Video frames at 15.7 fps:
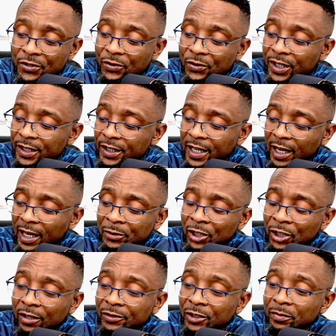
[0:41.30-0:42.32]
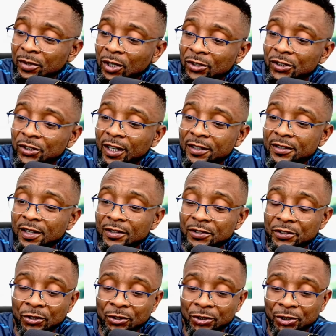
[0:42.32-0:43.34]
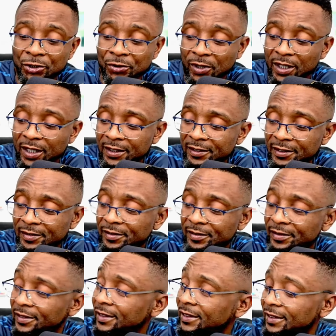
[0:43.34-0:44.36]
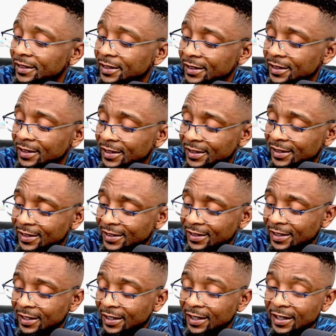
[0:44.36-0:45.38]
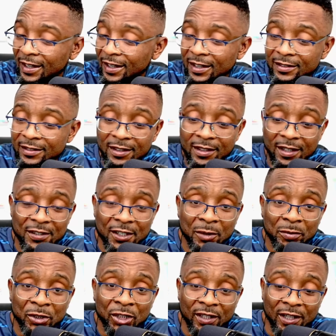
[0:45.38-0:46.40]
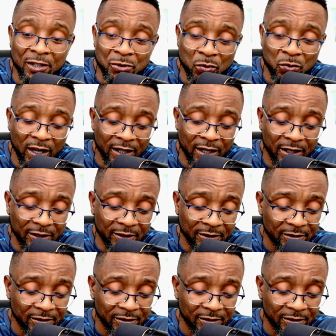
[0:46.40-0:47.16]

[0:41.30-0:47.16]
read the caption of the broadcast as usual. The description as well.